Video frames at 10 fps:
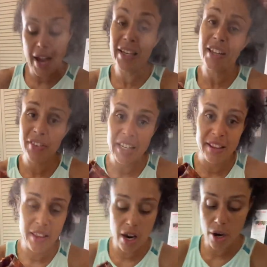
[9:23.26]
leave it
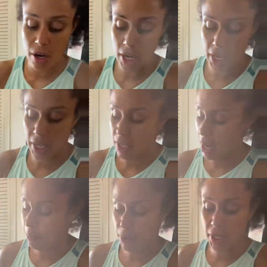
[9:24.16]
in there and I
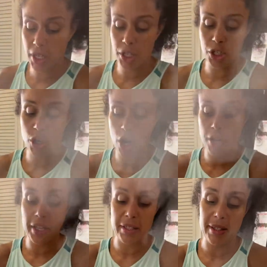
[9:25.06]
put it in a jar
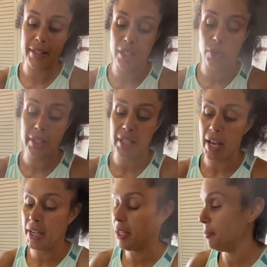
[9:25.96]
that's sealed
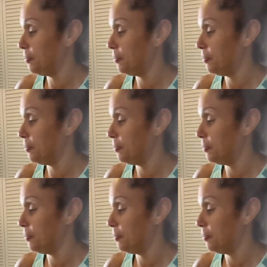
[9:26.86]
tight.